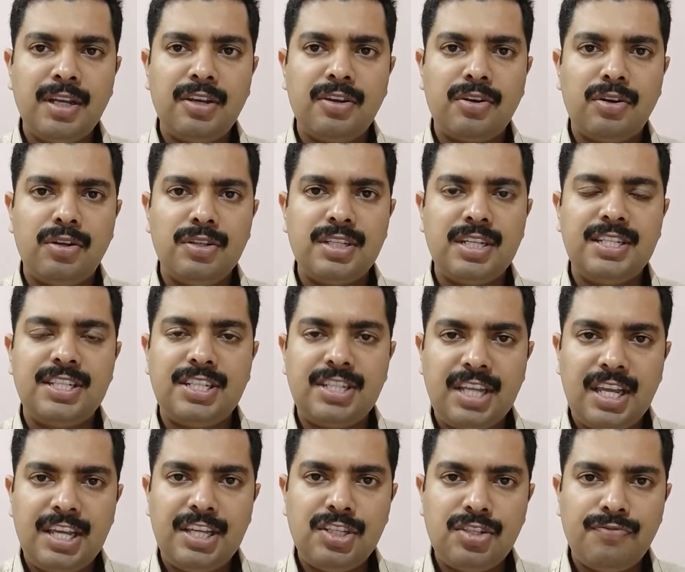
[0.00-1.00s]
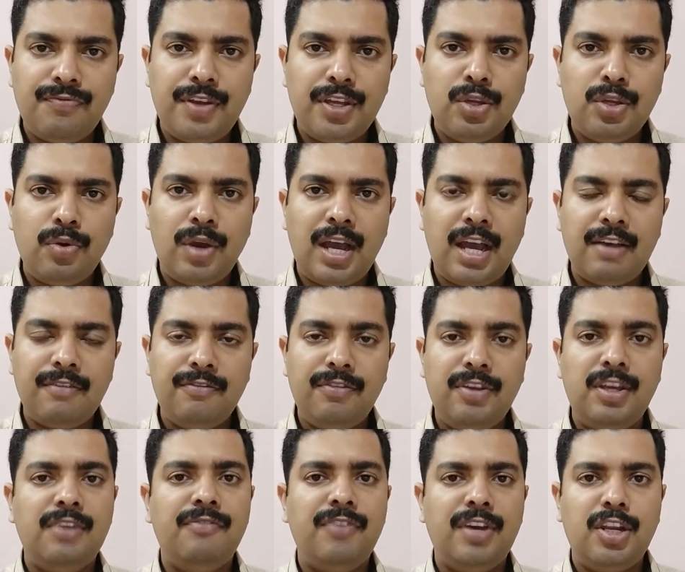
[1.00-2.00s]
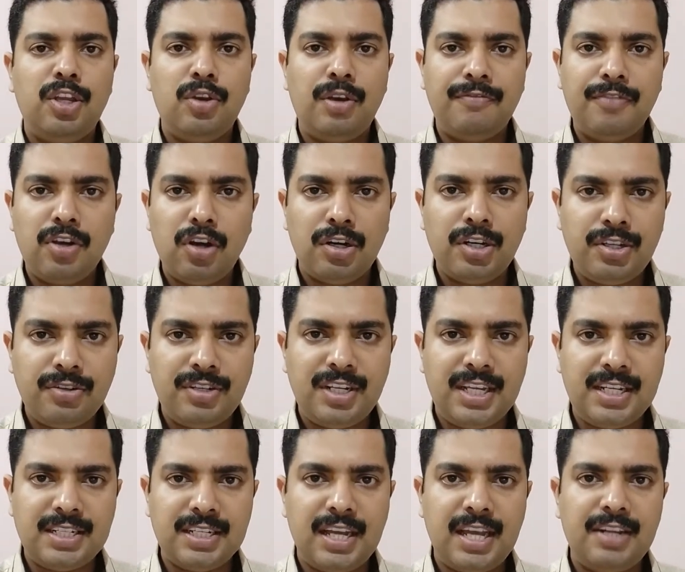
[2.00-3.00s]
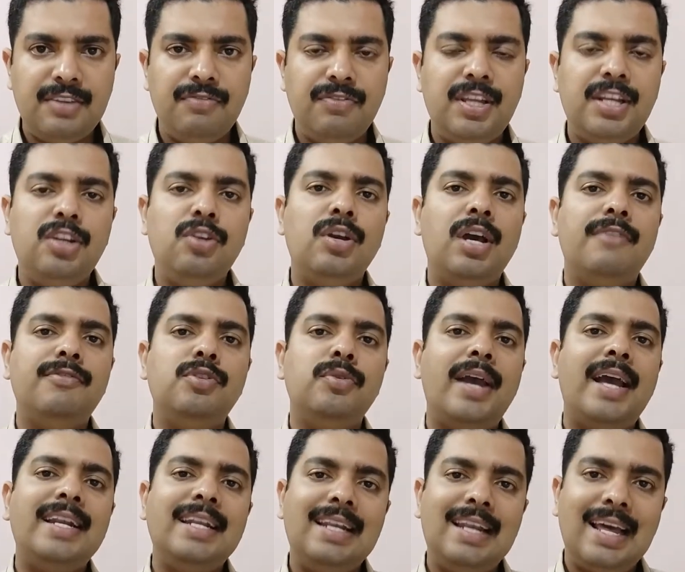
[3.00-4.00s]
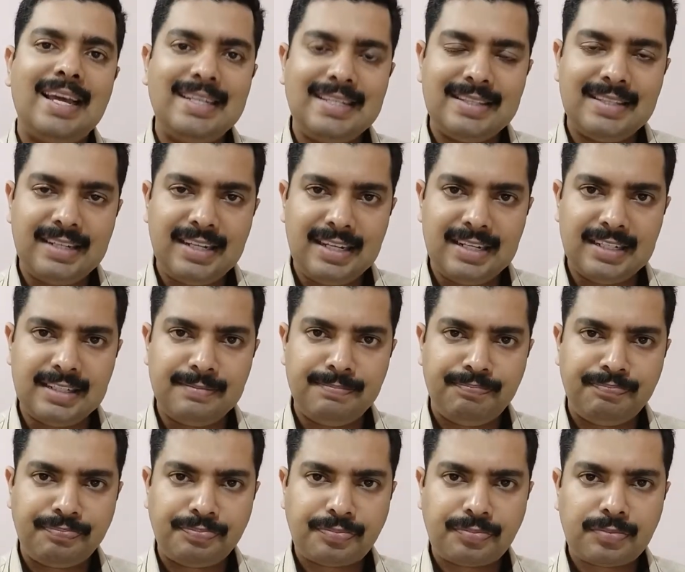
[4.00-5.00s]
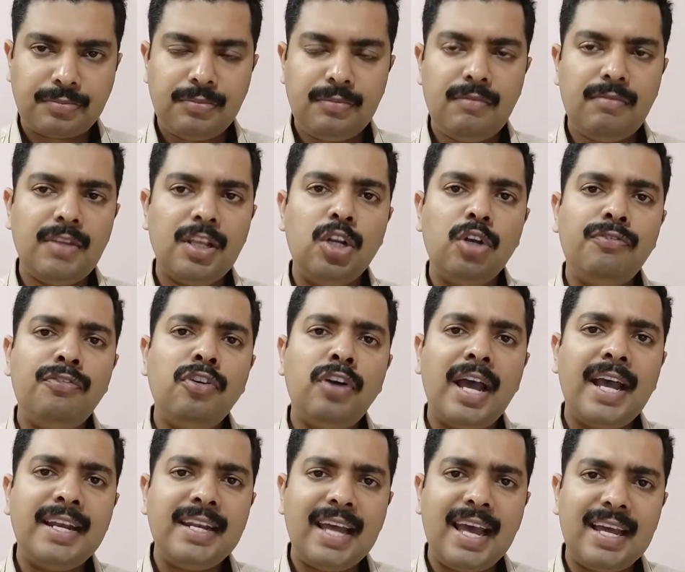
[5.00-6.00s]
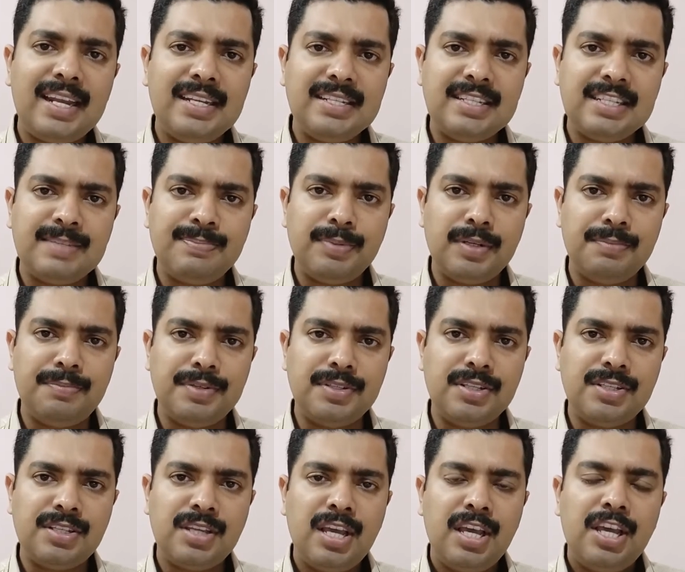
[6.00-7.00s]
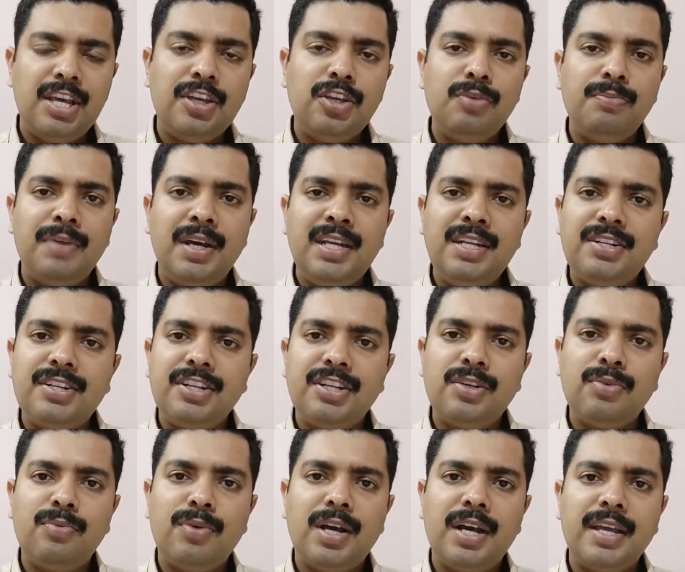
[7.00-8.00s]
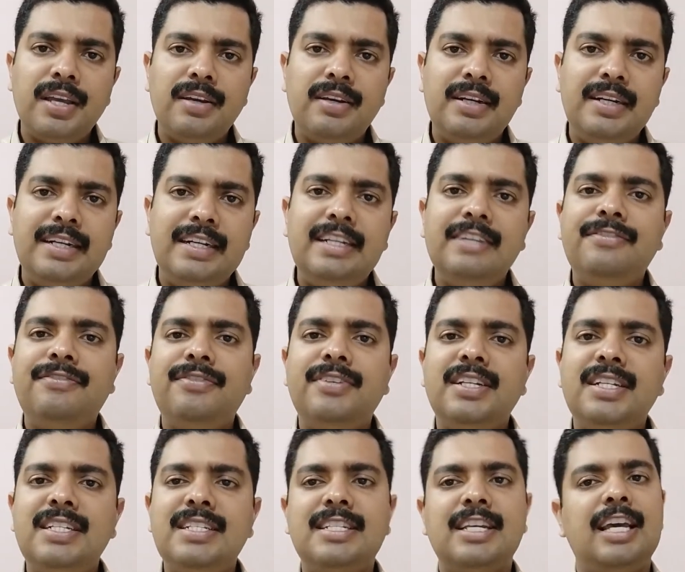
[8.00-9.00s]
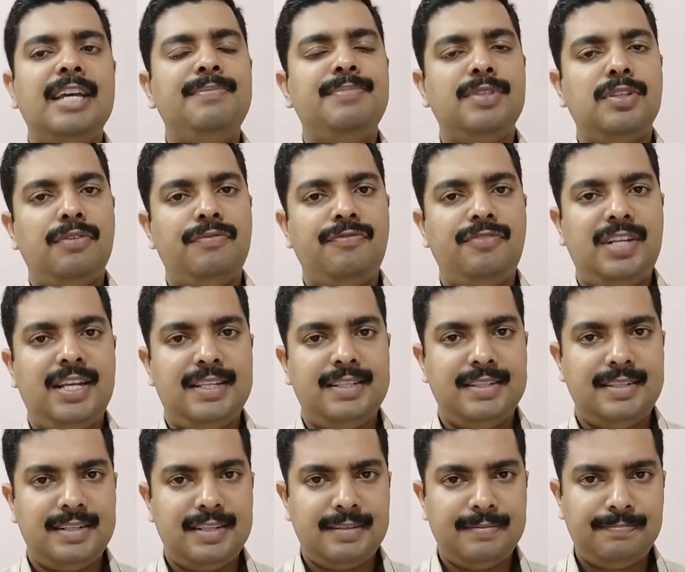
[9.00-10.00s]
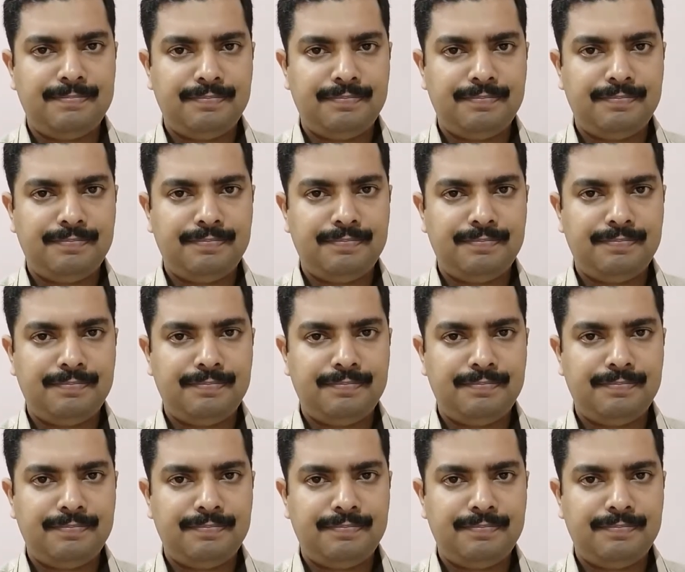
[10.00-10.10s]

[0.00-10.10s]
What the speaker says: across a stage where you have got your data and then you have to analyze the data. Now for analysis purposes, you might require different types of tests.